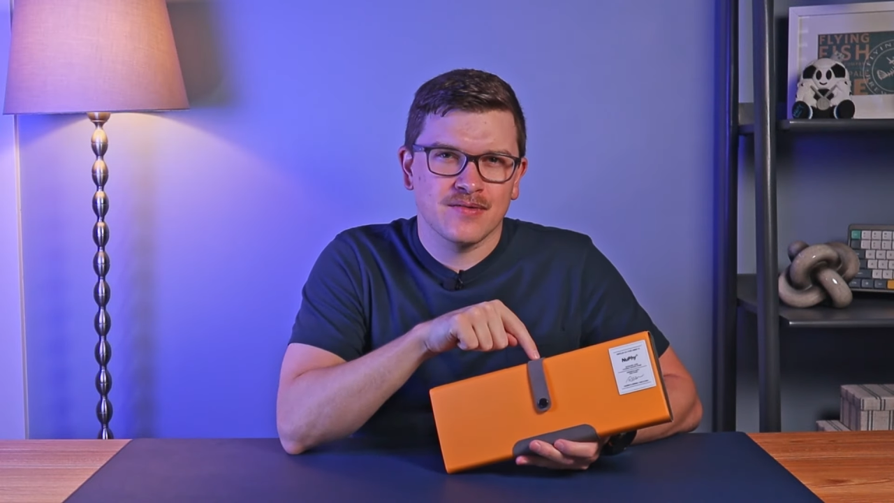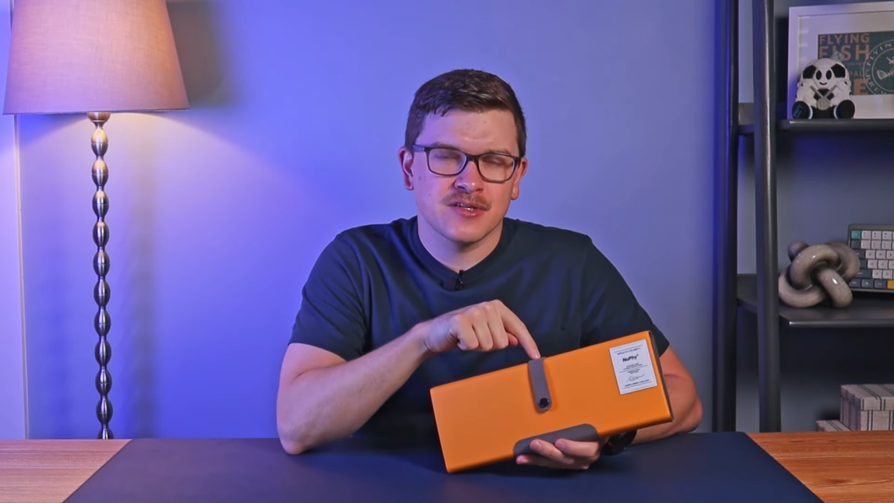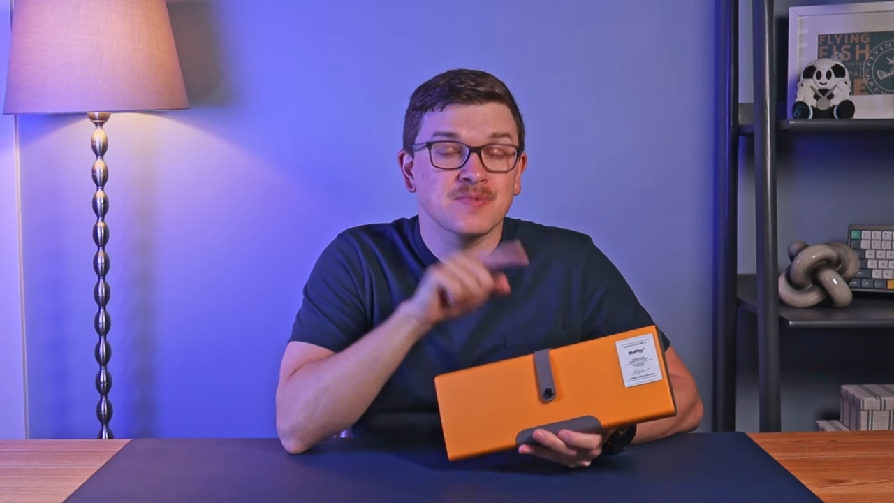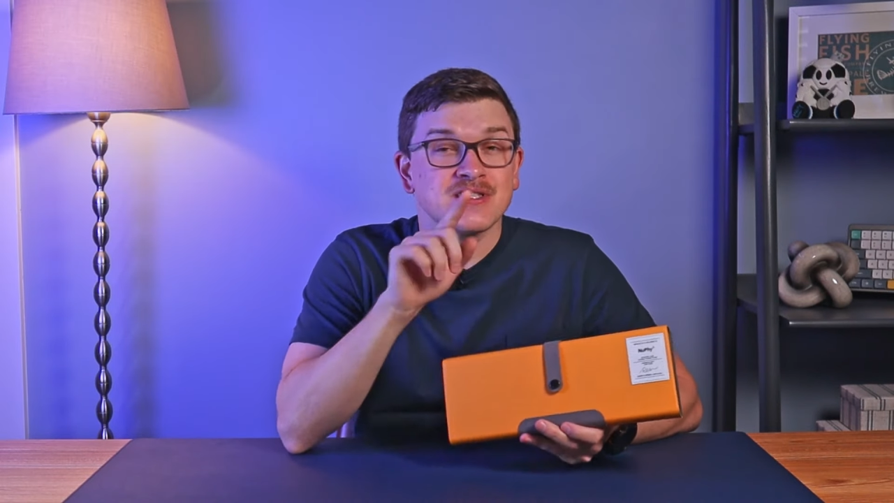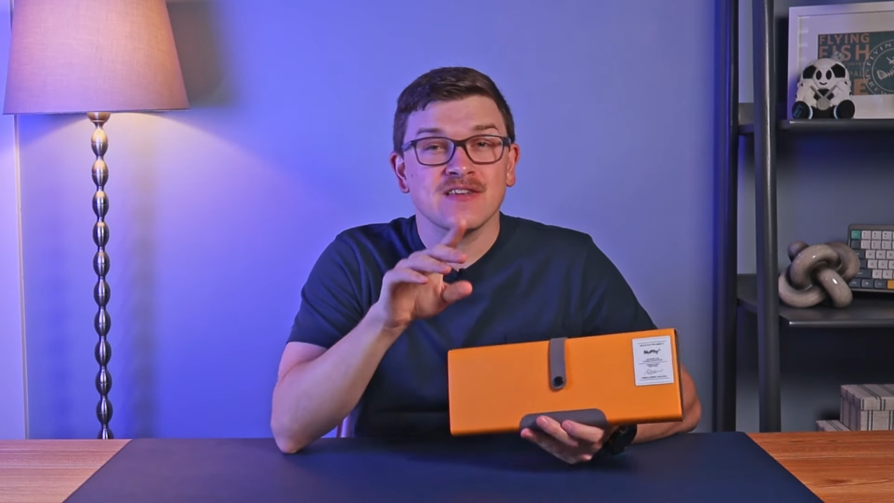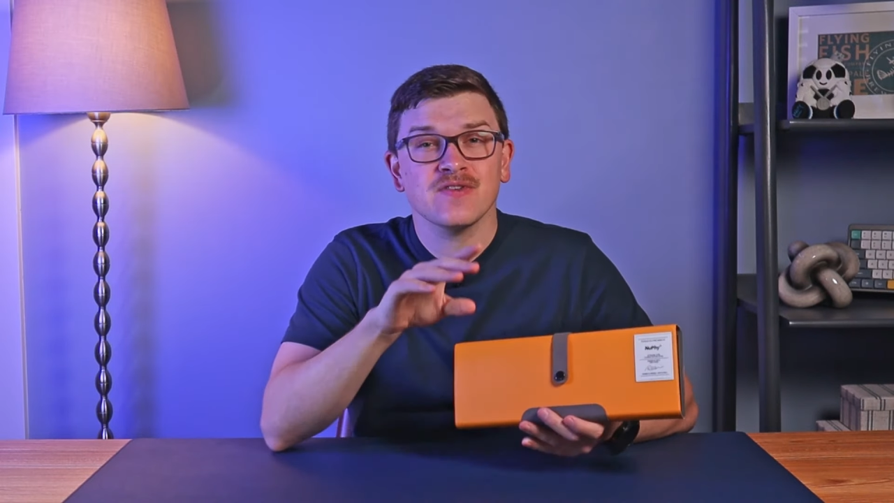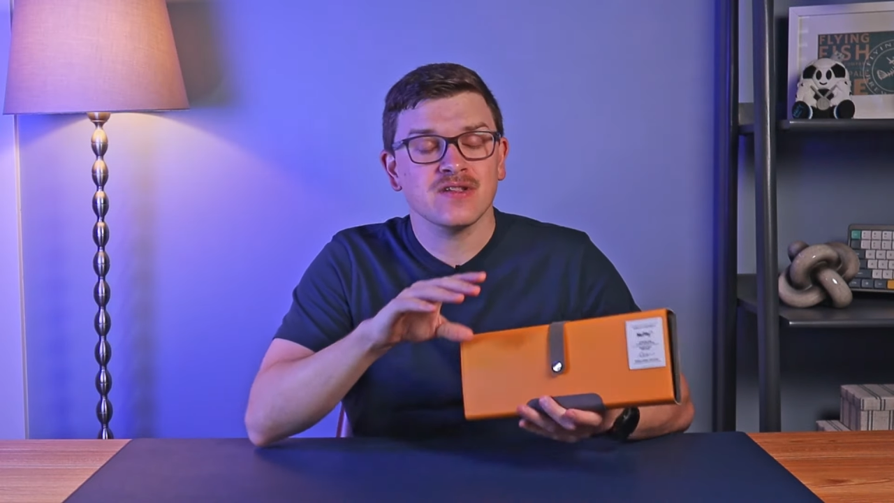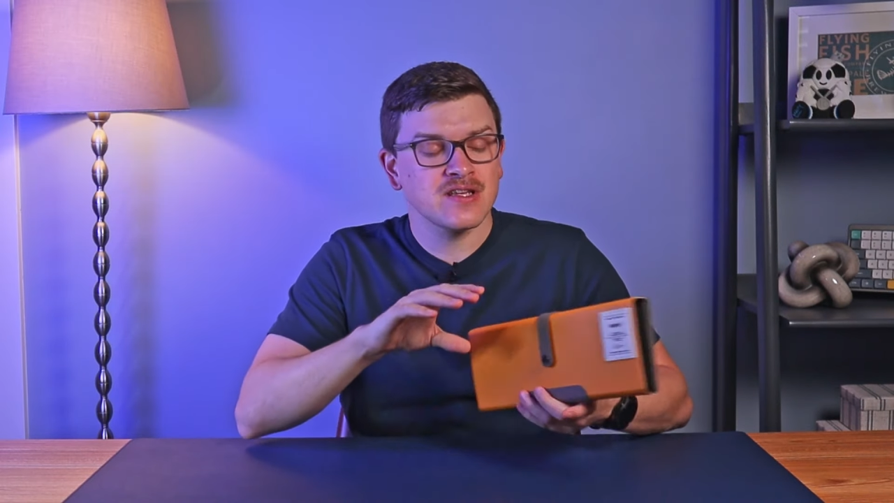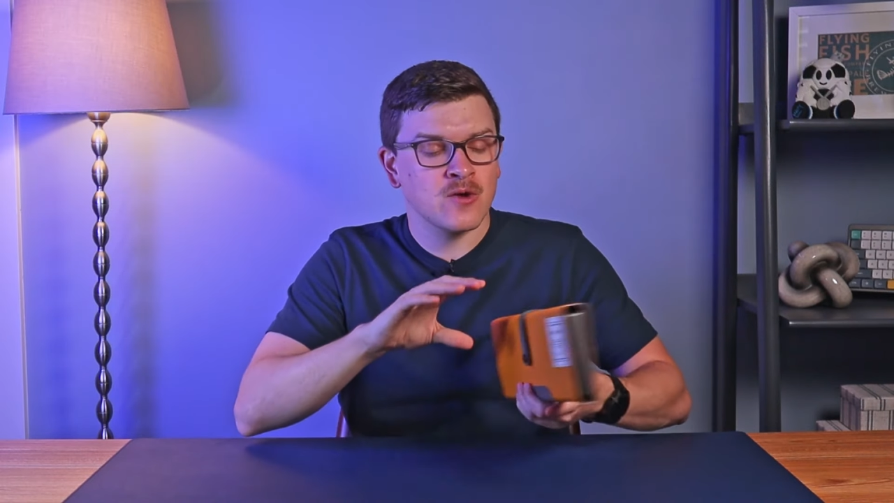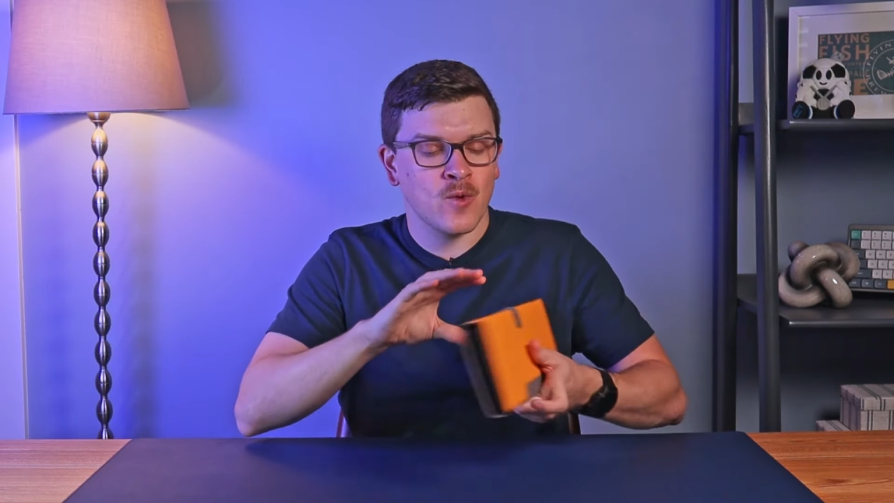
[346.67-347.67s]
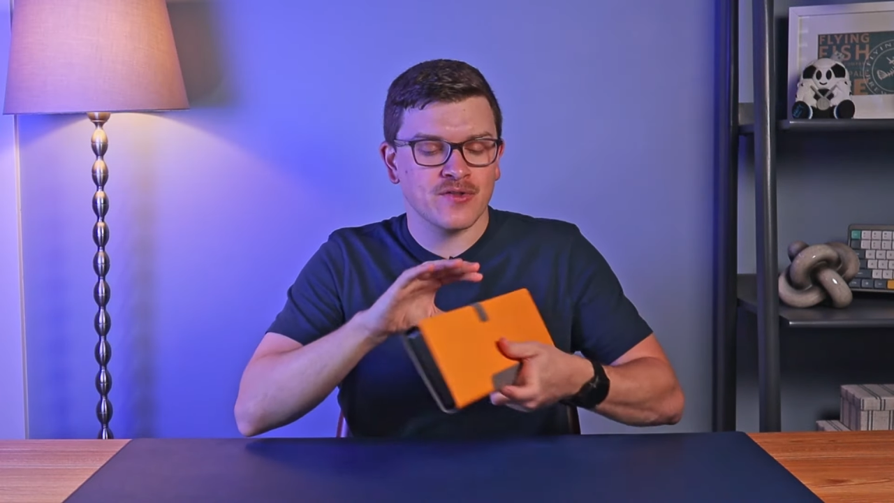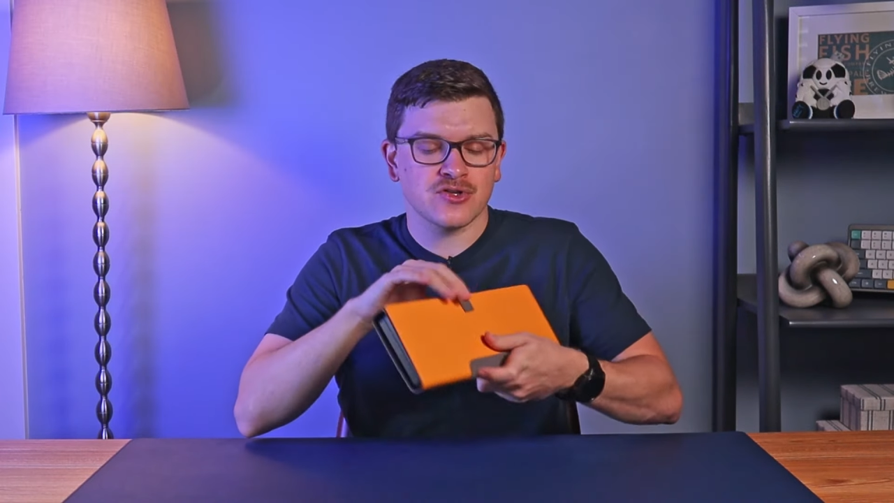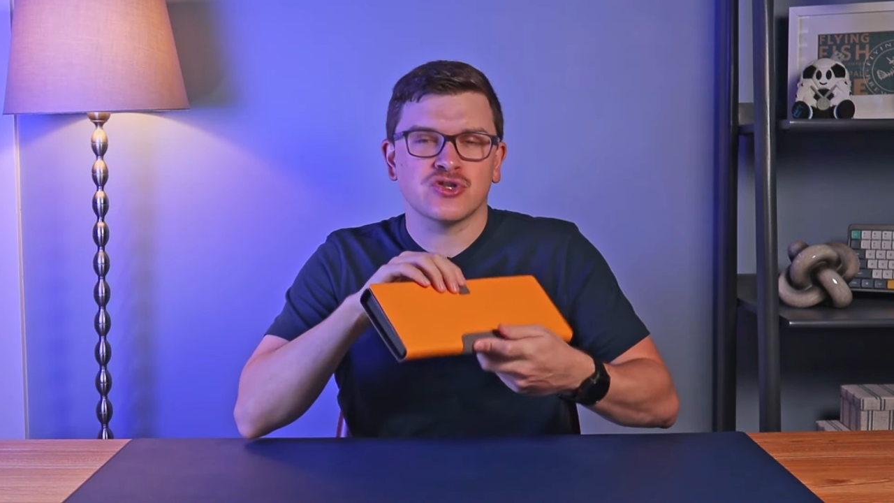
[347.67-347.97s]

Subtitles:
specifically where the